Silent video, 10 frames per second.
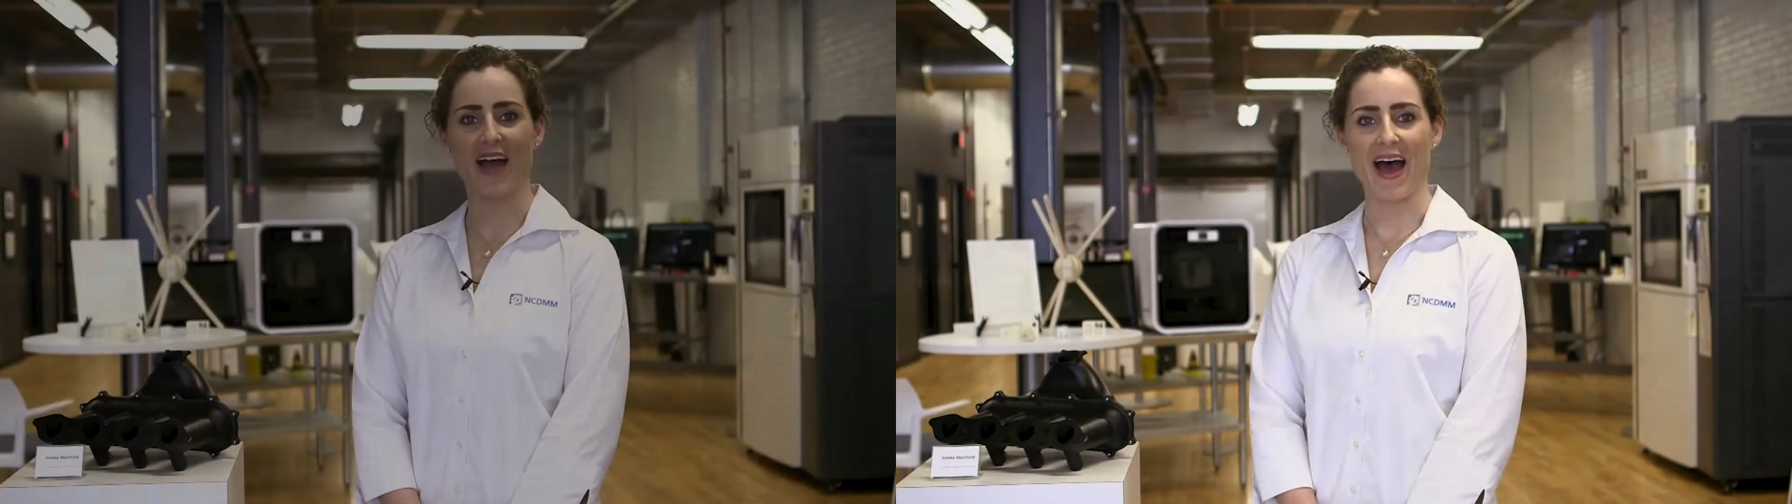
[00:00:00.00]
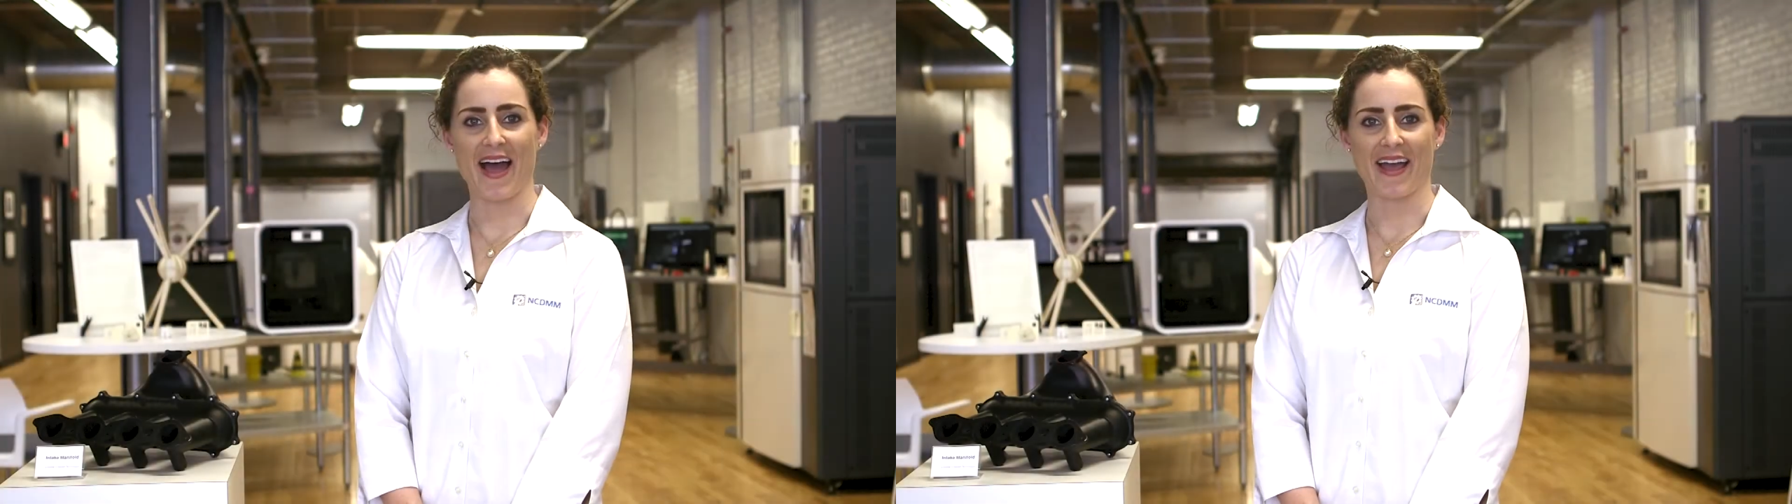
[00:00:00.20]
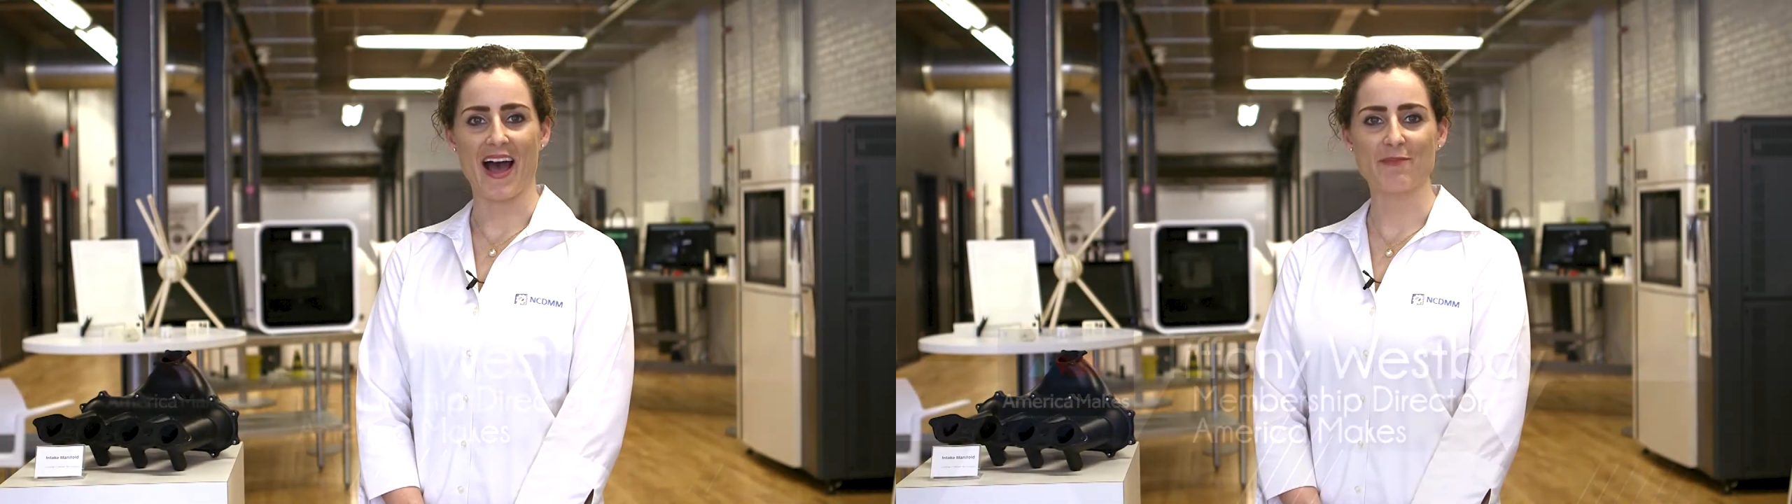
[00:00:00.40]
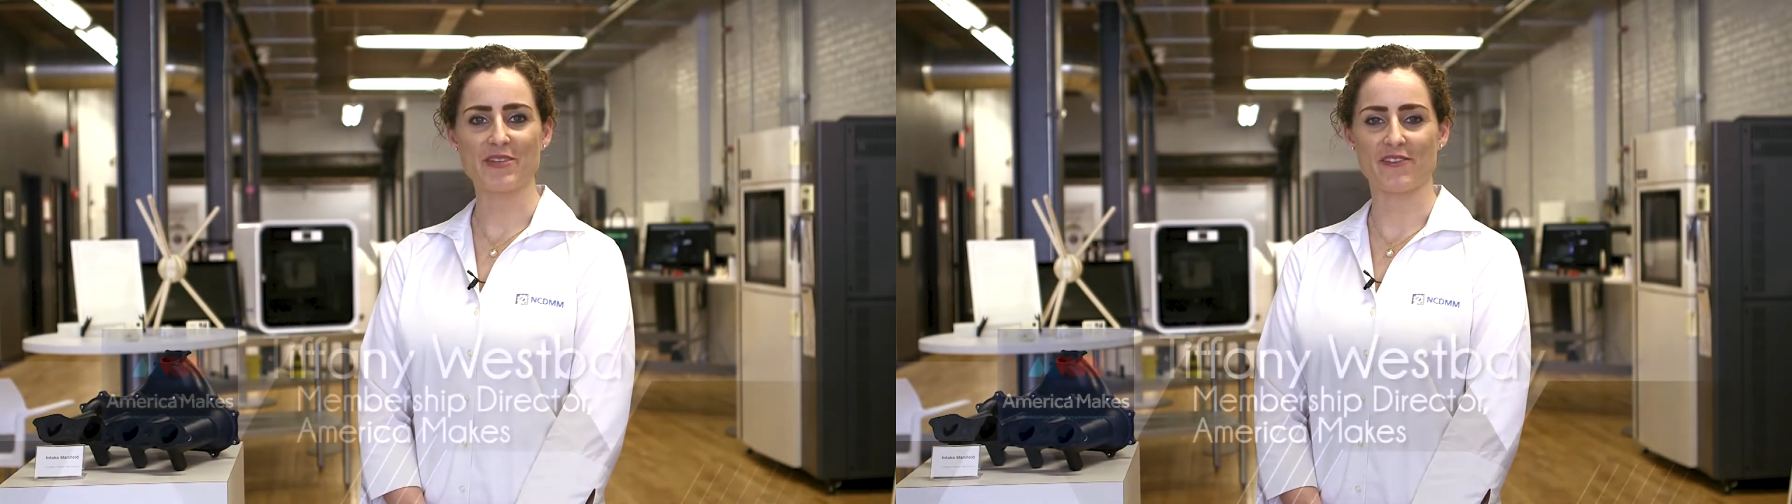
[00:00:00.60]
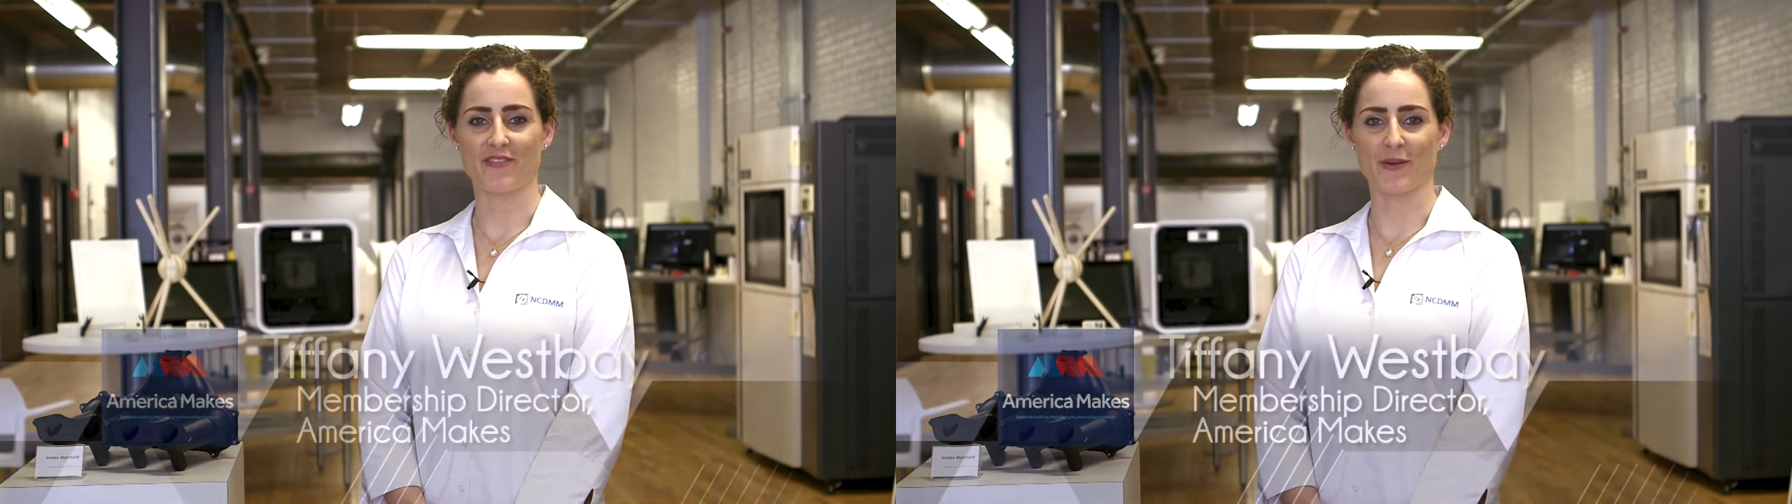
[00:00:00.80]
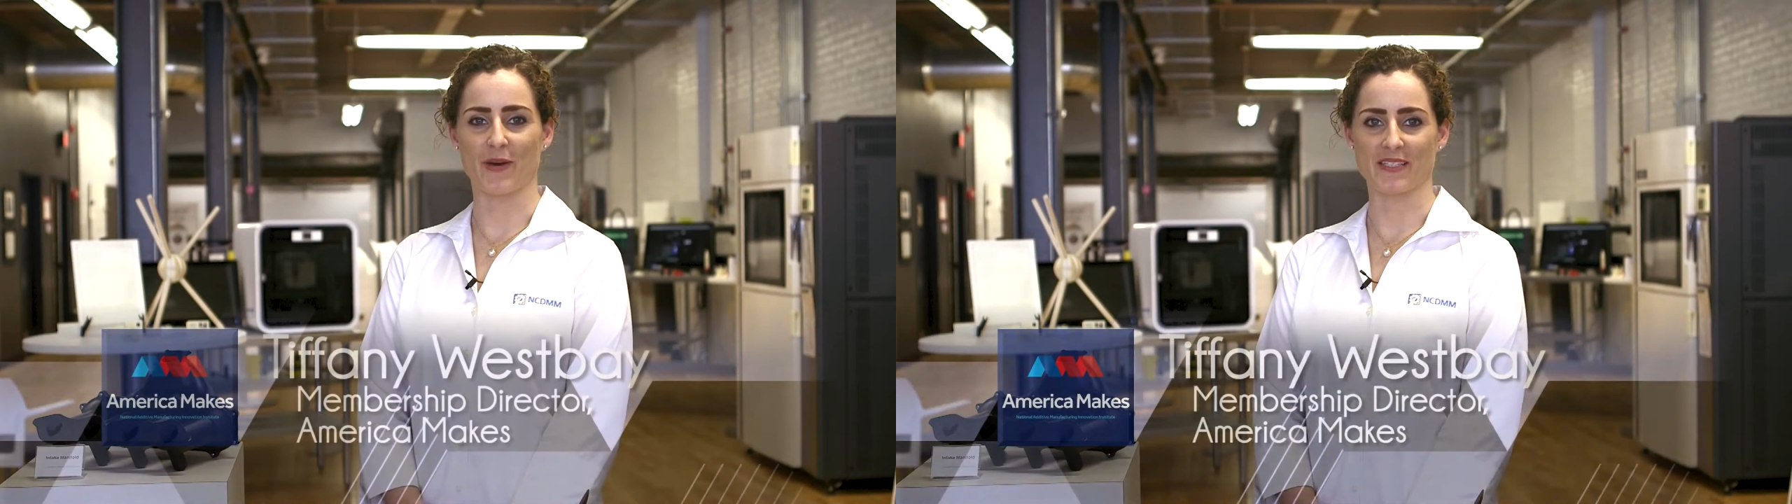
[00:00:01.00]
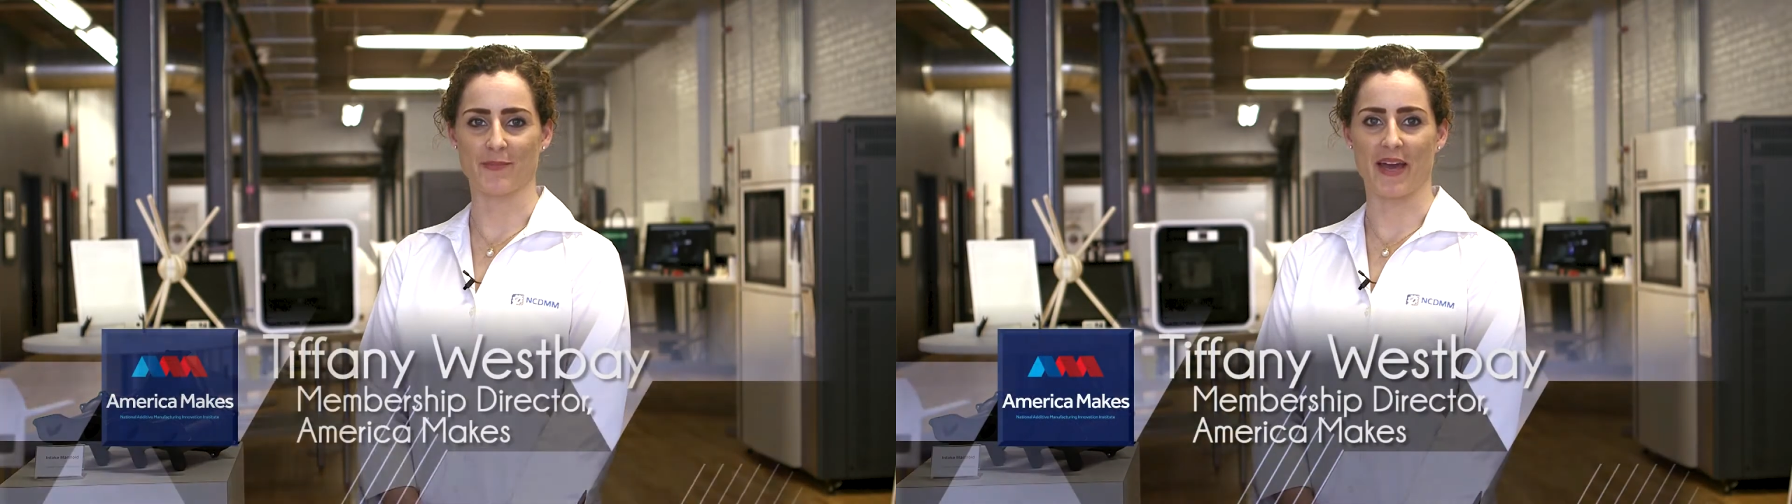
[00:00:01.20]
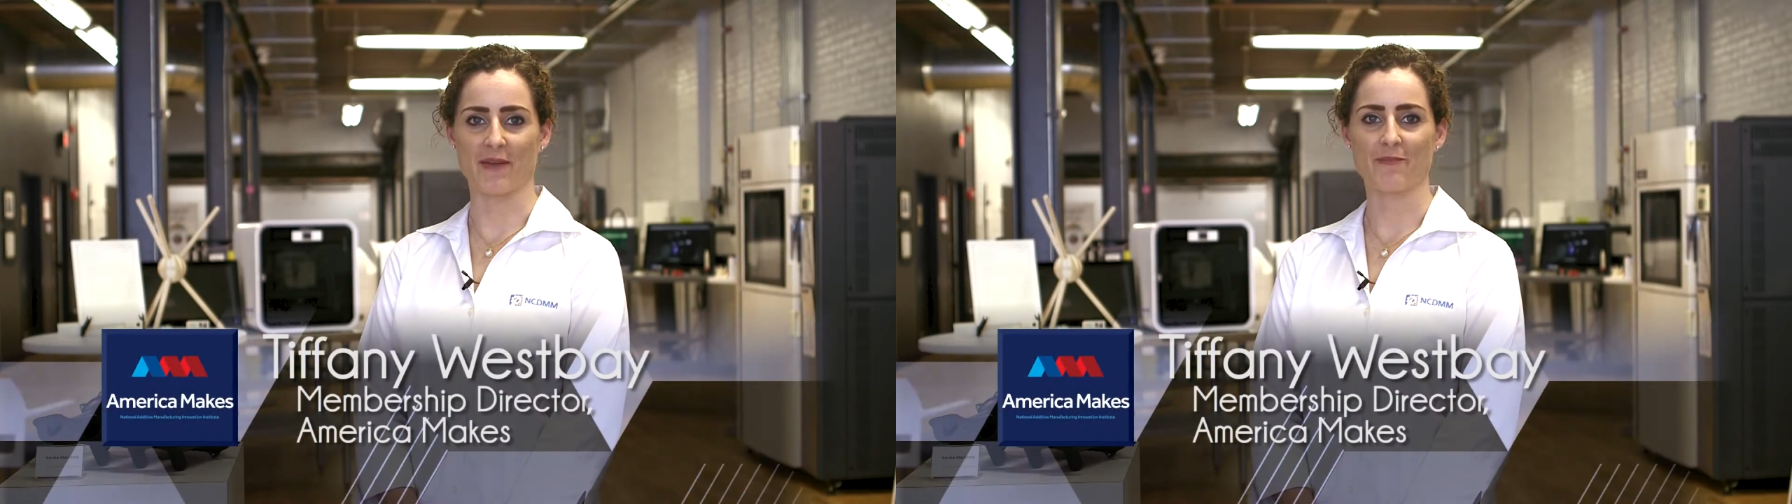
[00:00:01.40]
Hi, I'm Tiffany
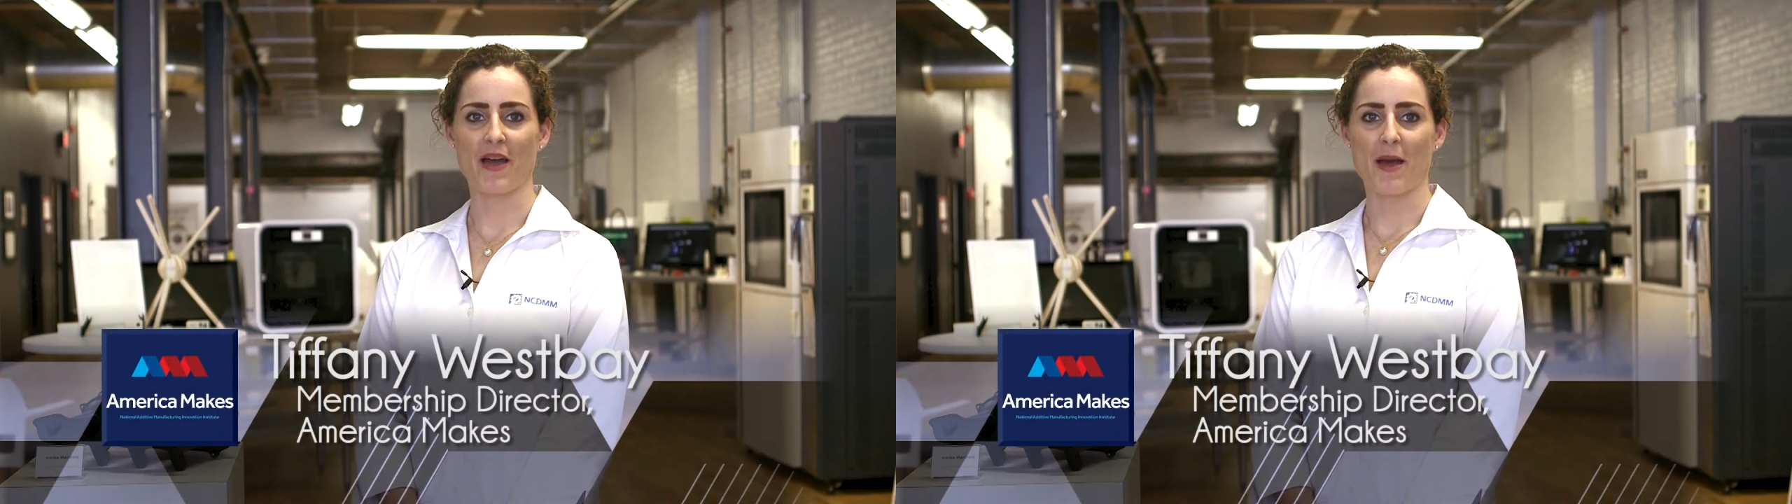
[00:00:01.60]
Westbay,